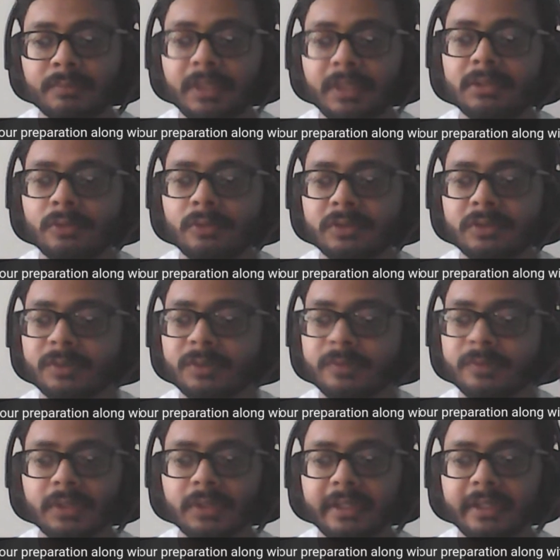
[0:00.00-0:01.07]
concepts were
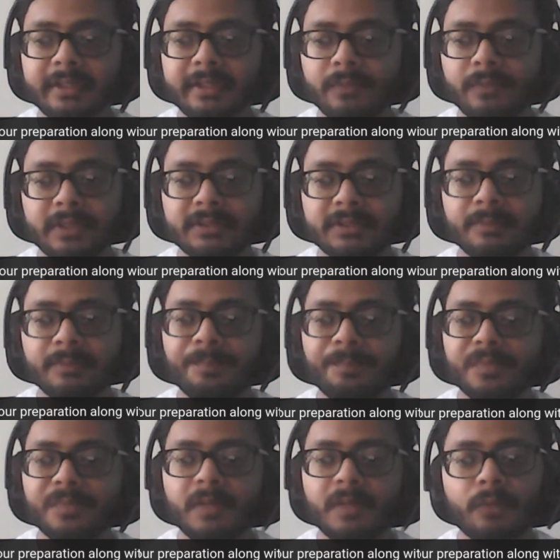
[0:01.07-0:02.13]
getting revised,
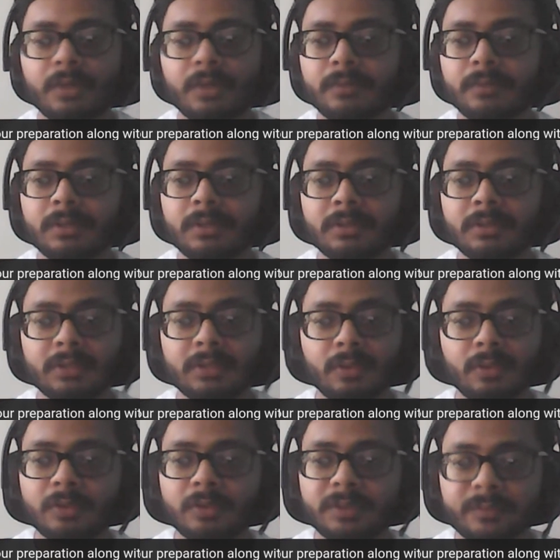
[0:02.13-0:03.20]
whatever the
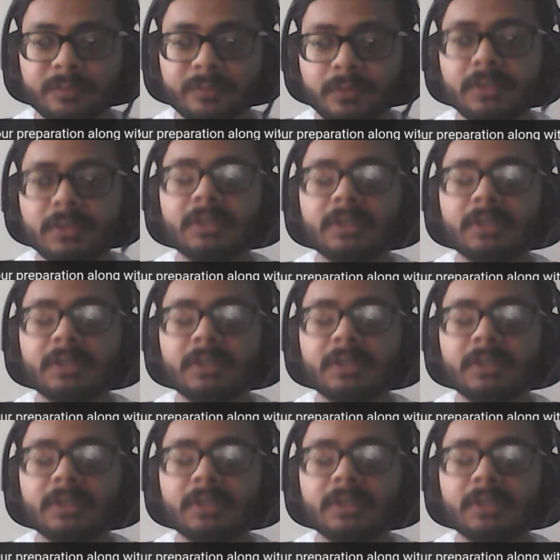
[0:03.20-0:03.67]
concepts were there.